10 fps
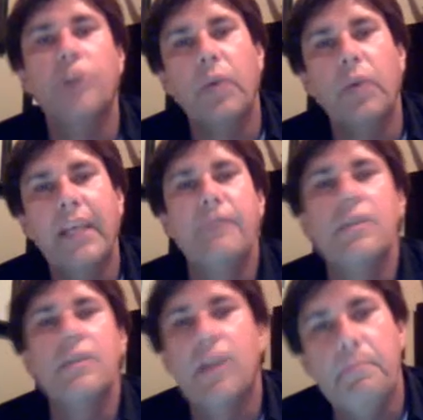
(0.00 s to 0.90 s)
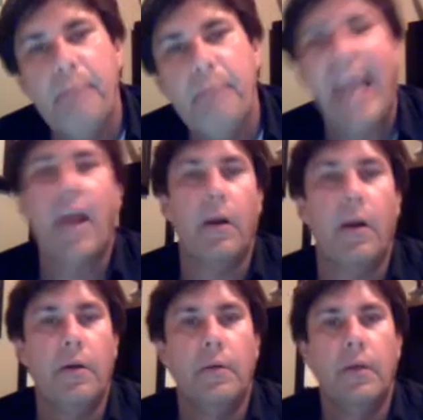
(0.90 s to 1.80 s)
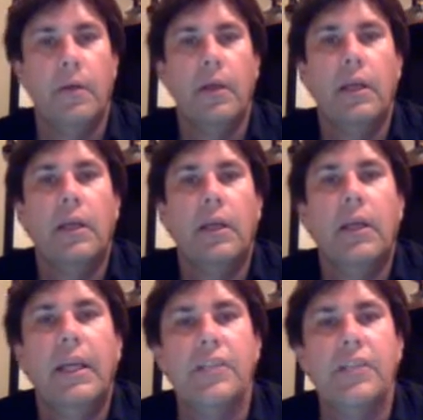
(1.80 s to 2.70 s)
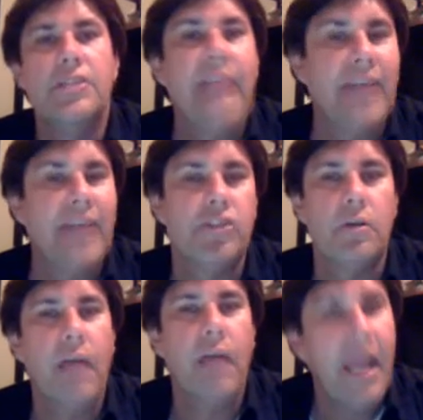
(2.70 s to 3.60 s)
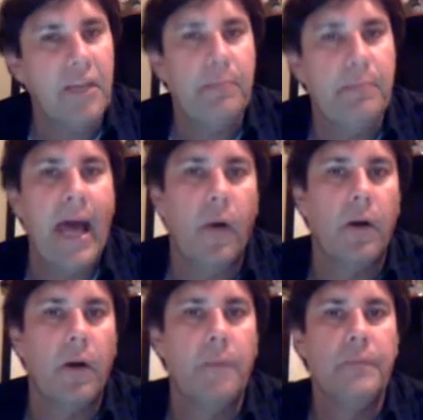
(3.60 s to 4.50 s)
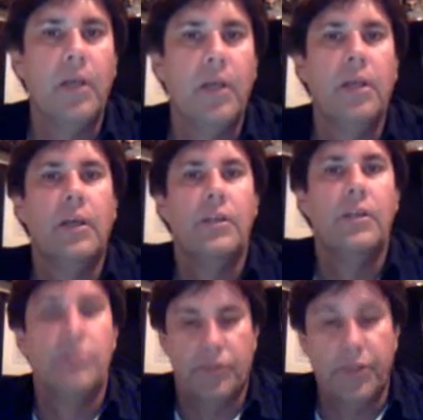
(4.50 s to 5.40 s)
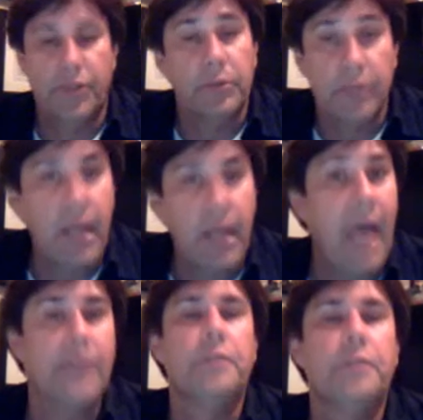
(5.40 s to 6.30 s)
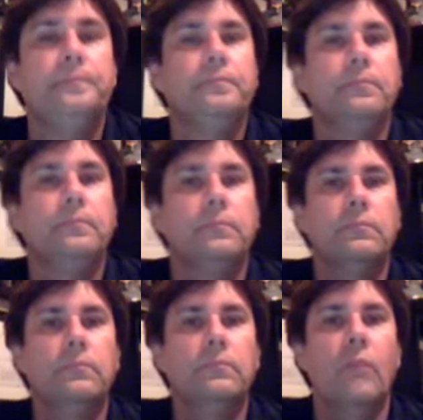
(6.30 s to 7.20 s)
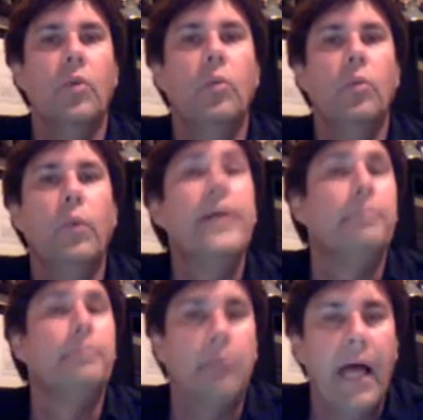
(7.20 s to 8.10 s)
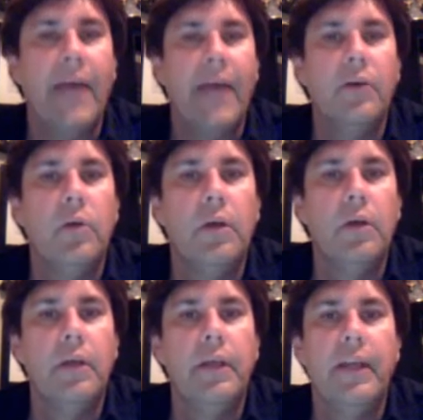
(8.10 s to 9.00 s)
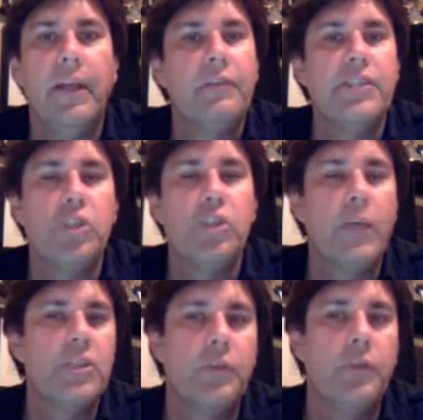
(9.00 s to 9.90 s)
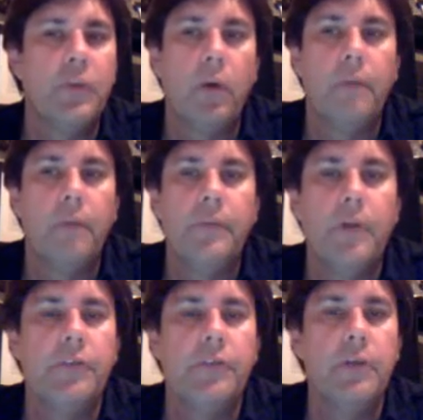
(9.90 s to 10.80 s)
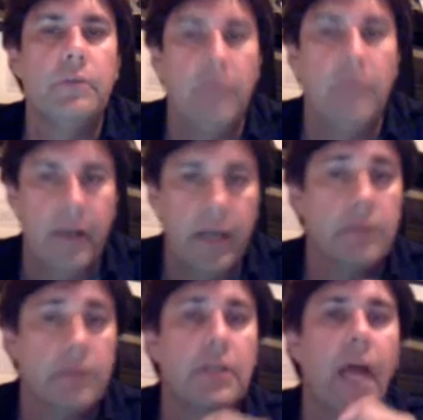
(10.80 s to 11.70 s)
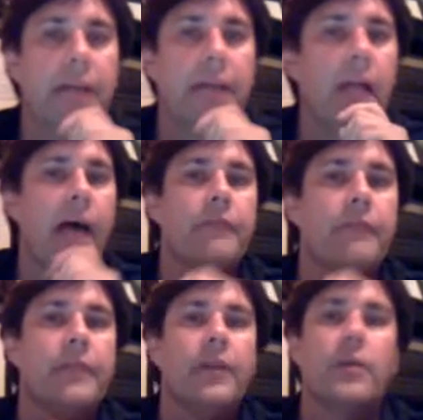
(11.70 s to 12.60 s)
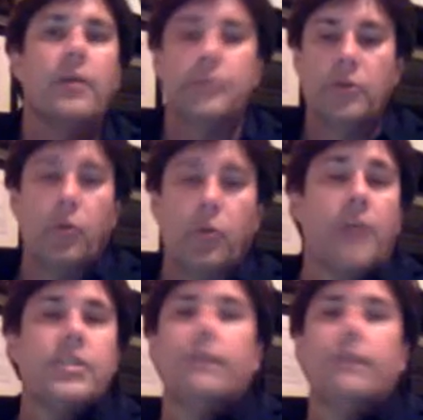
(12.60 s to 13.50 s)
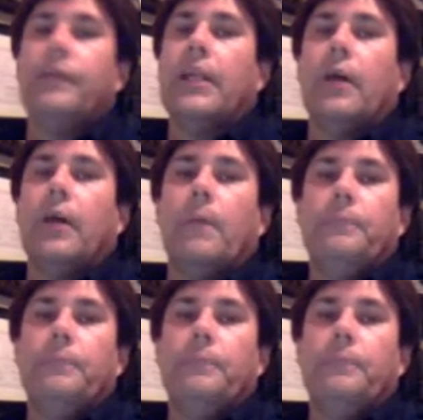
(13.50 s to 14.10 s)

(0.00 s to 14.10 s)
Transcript: don't even compare in stature and in power. So tonight, we comply in every situation with the Word. Those of you that are here tonight live and also those watching on video,